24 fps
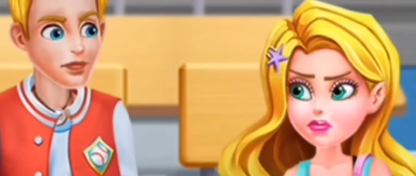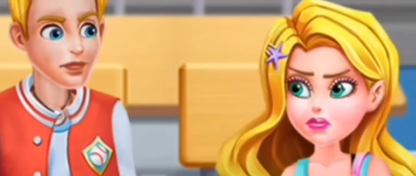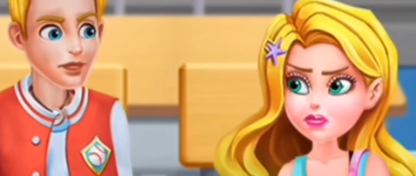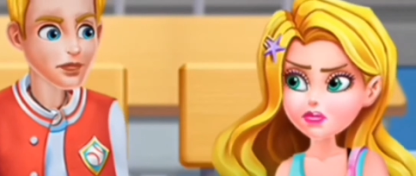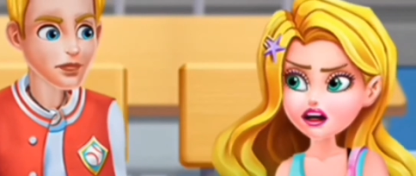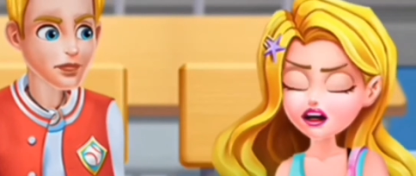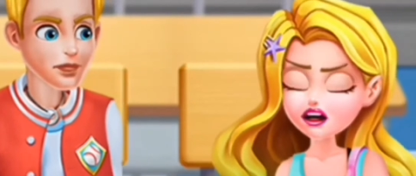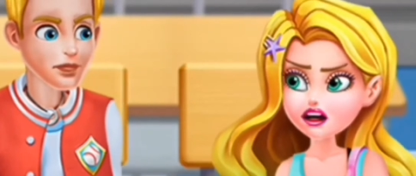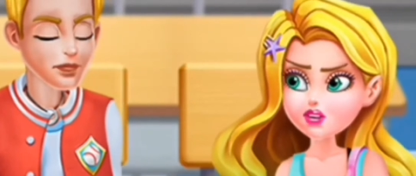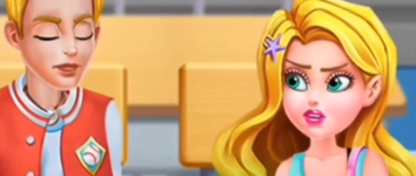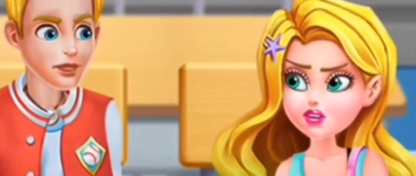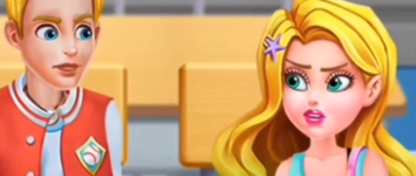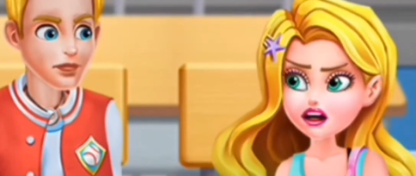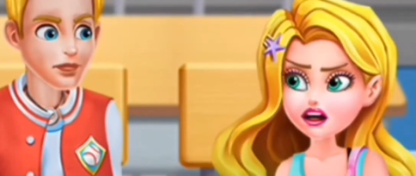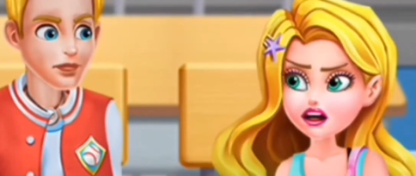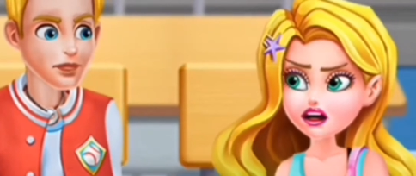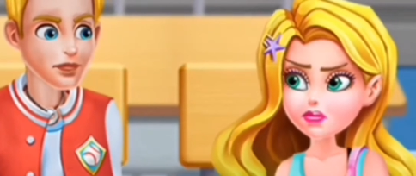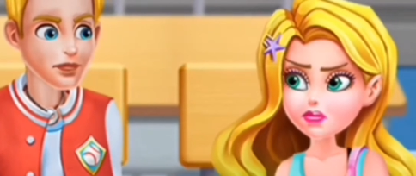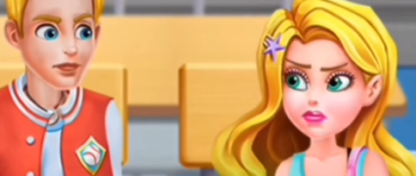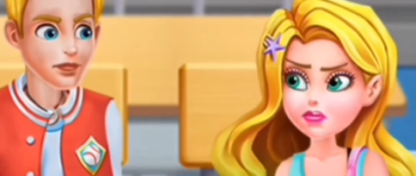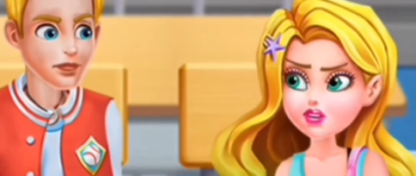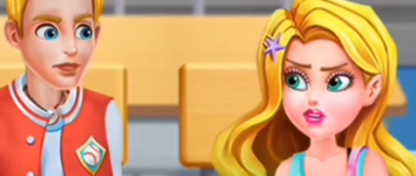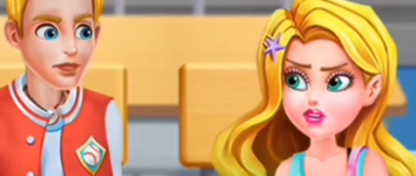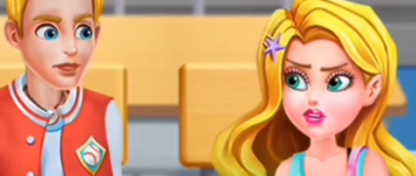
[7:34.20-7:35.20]

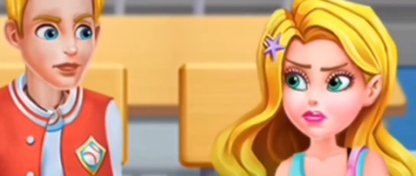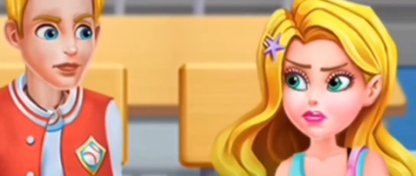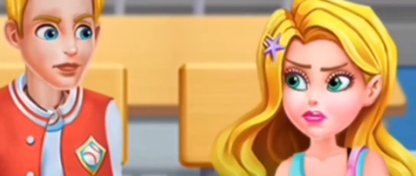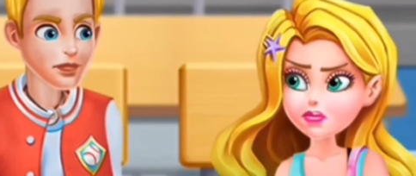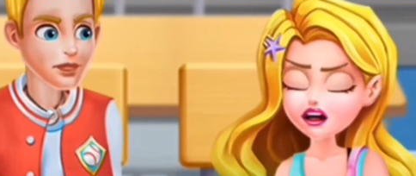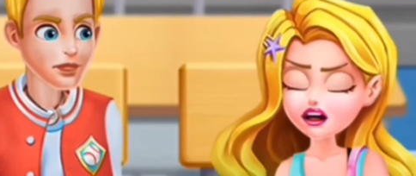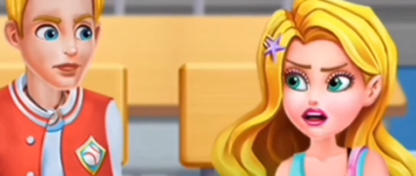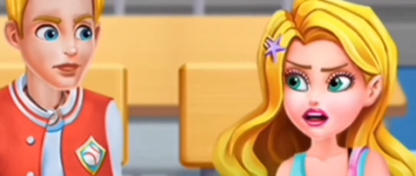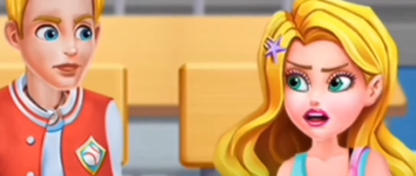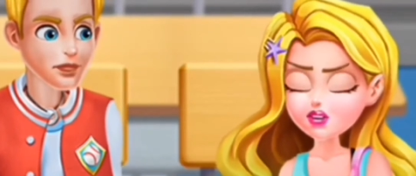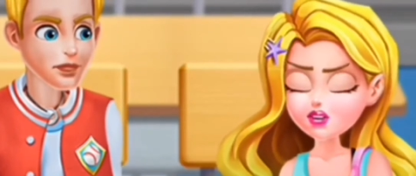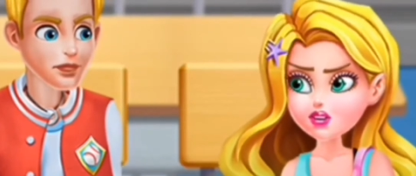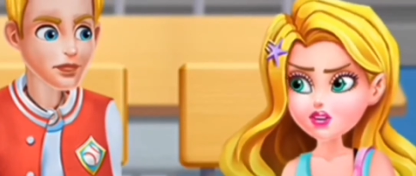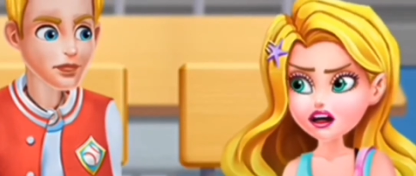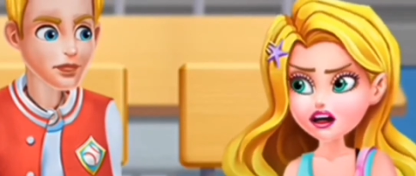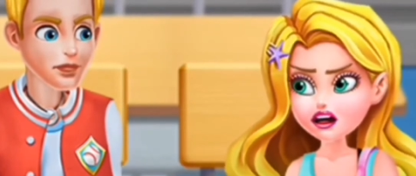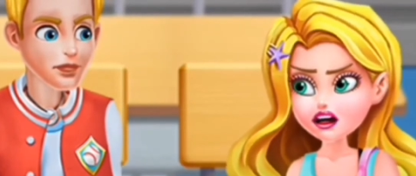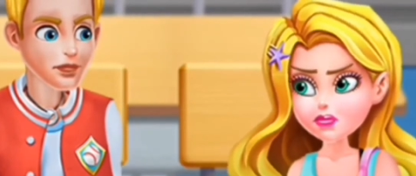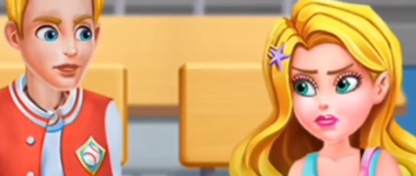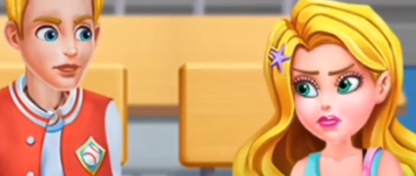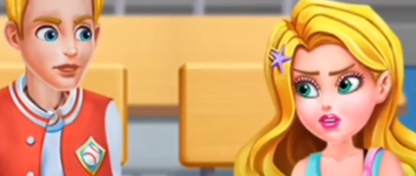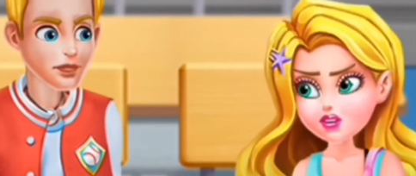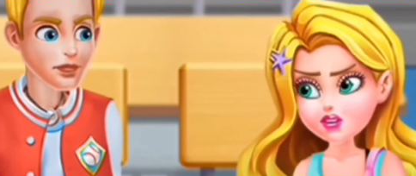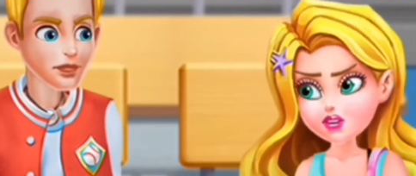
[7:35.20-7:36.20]
Speaker 1: Explanation?
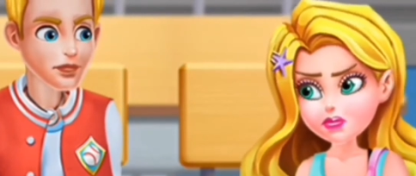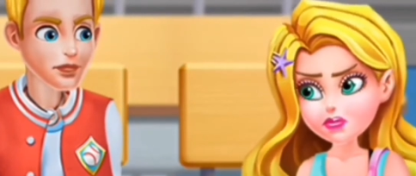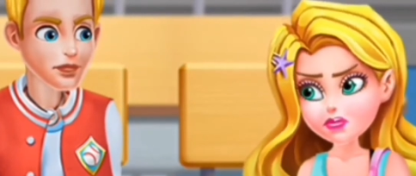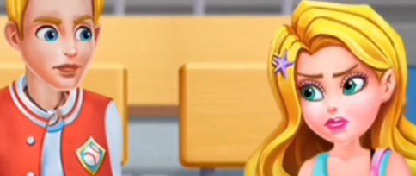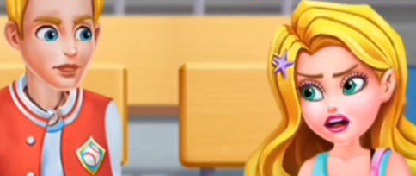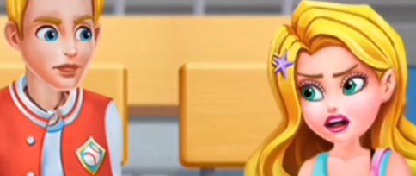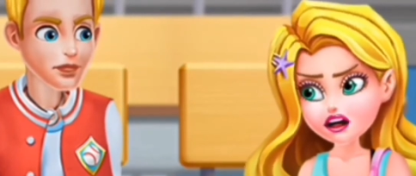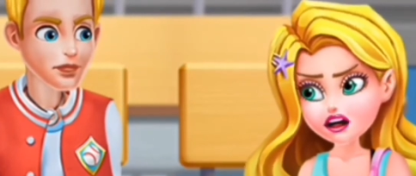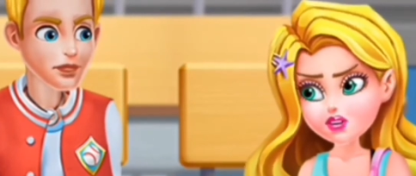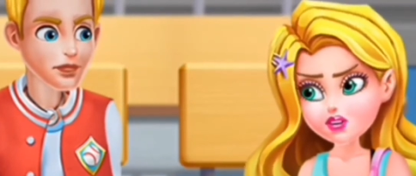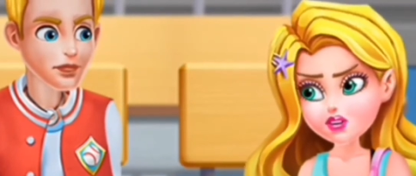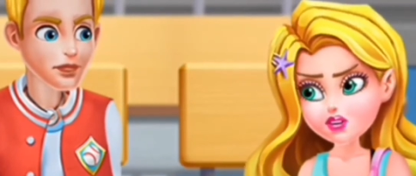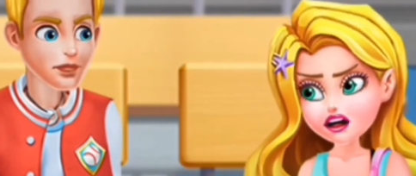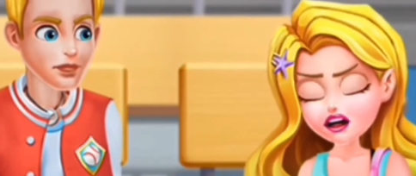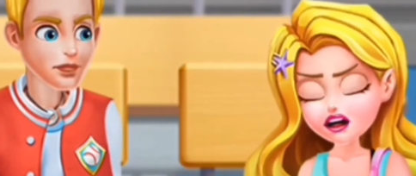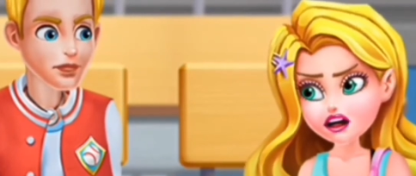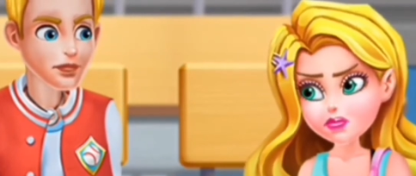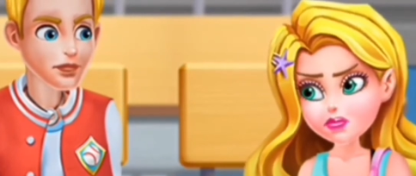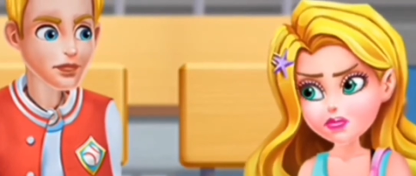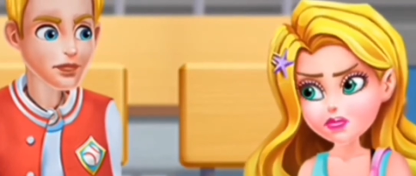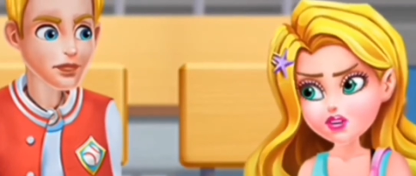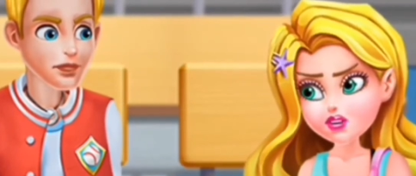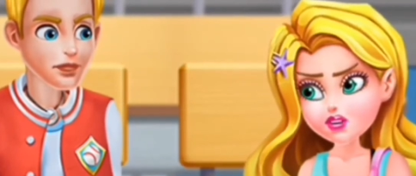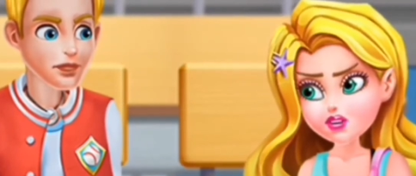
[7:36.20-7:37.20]
Sorry, I don't have
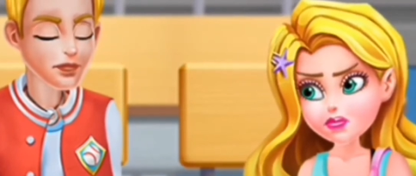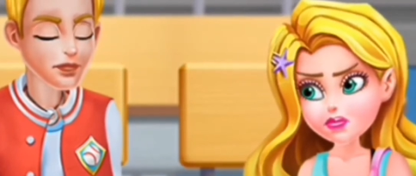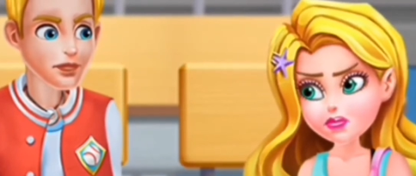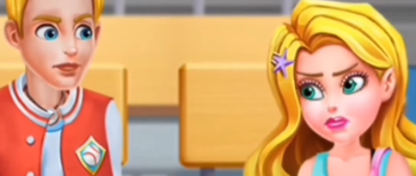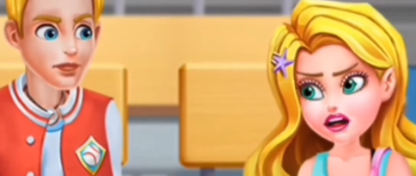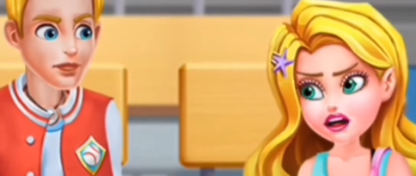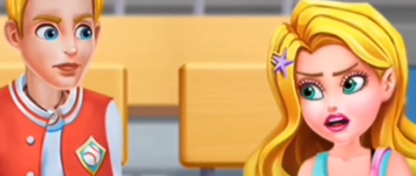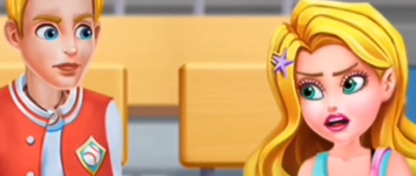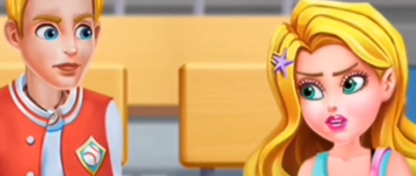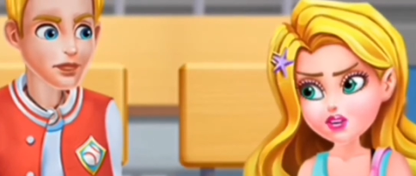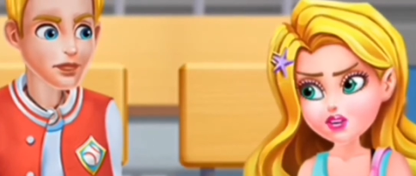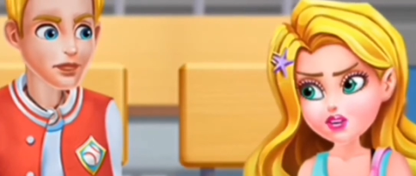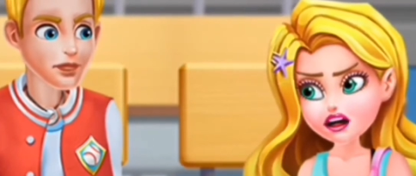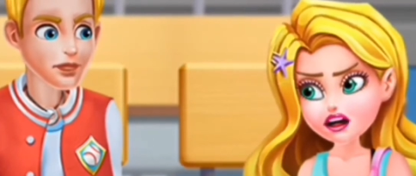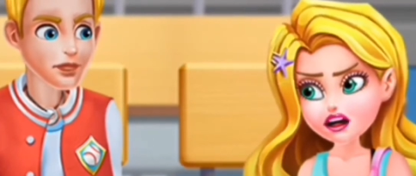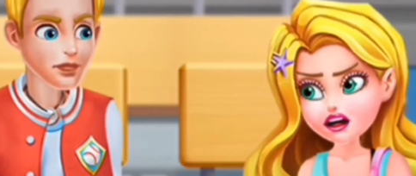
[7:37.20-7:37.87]
one. I